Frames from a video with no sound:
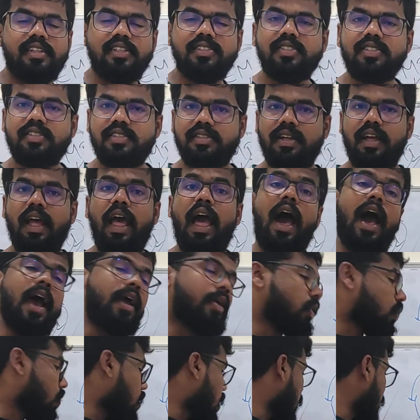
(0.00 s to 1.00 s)
this,
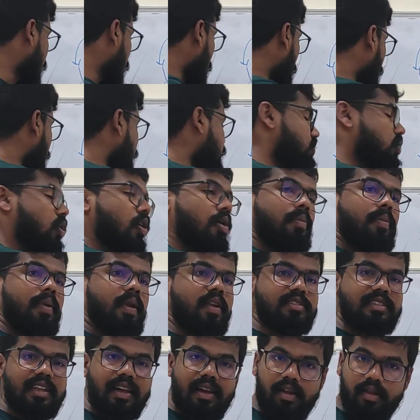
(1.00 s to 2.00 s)
I know a lot
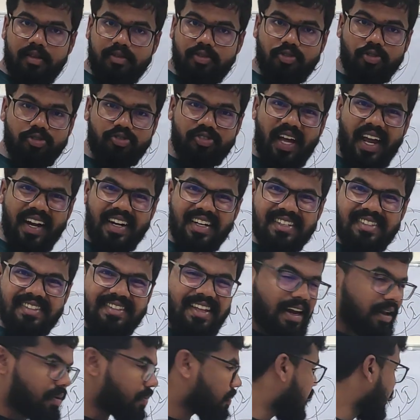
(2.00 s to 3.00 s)
of society
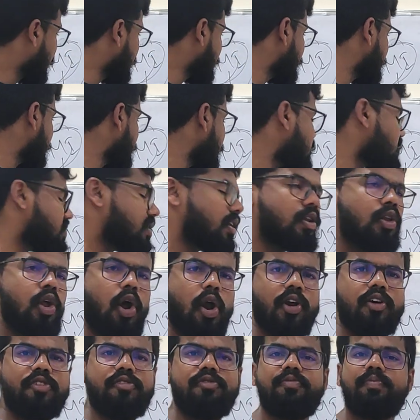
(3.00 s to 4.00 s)
celebrates this. A
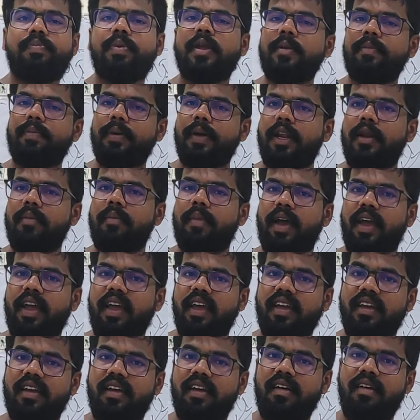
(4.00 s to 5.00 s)
lot of people in my
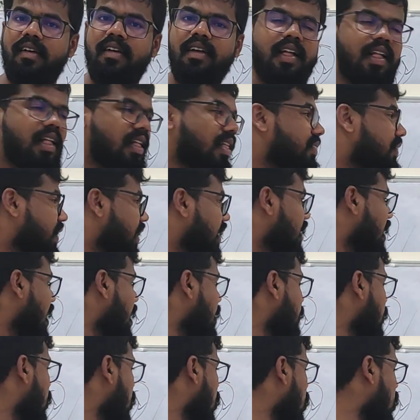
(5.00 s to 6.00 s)
area, they
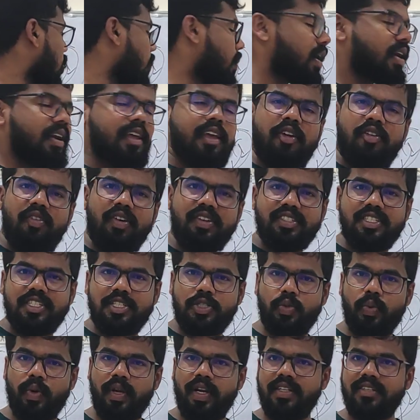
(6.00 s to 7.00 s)
come home and give
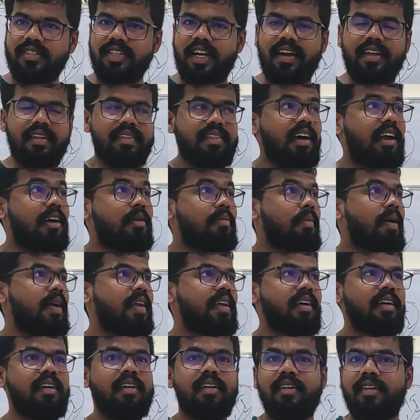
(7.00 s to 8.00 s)
us a sweet saying that
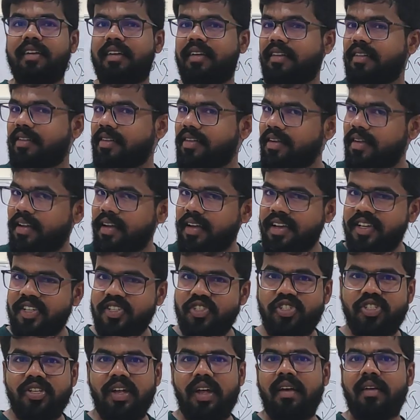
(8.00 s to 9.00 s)
my younger
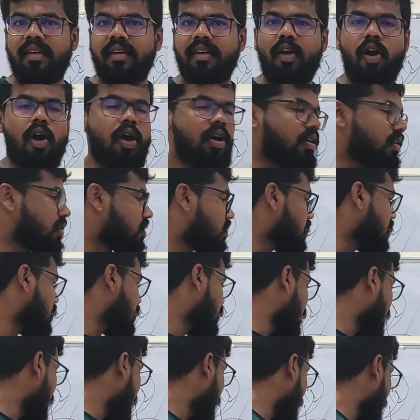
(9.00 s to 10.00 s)
son got
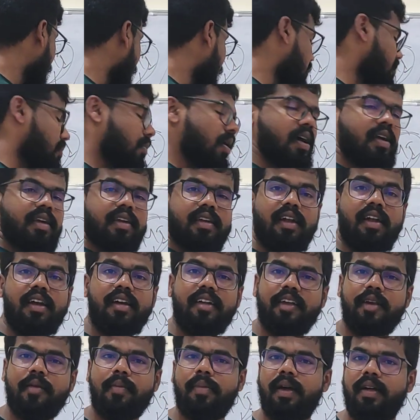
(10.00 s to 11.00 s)
a car, my
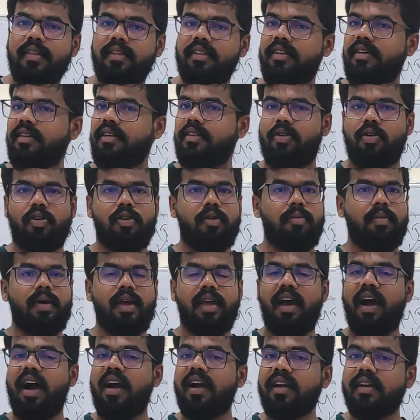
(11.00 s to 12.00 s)
elder brother or
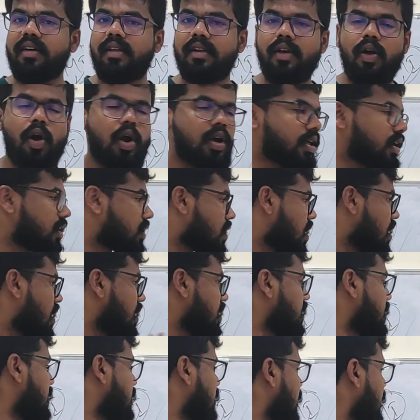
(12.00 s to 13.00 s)
my uncle got a
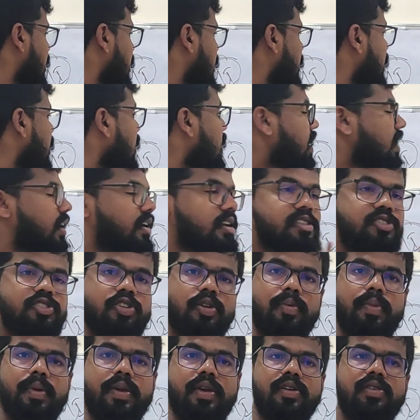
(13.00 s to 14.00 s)
car, and they
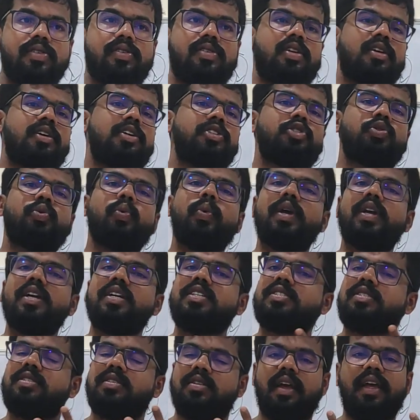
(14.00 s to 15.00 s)
distribute
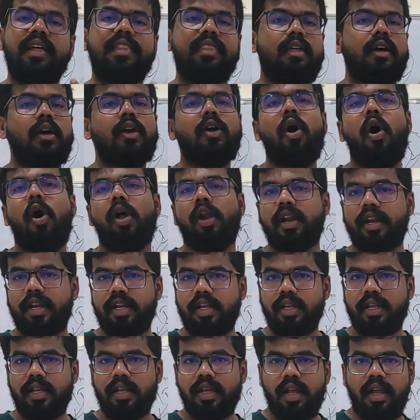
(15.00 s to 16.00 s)
sweets in the
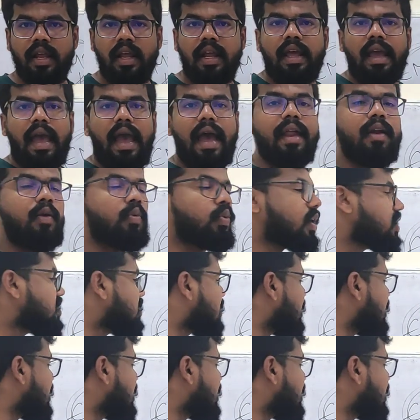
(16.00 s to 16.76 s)
colony. And we're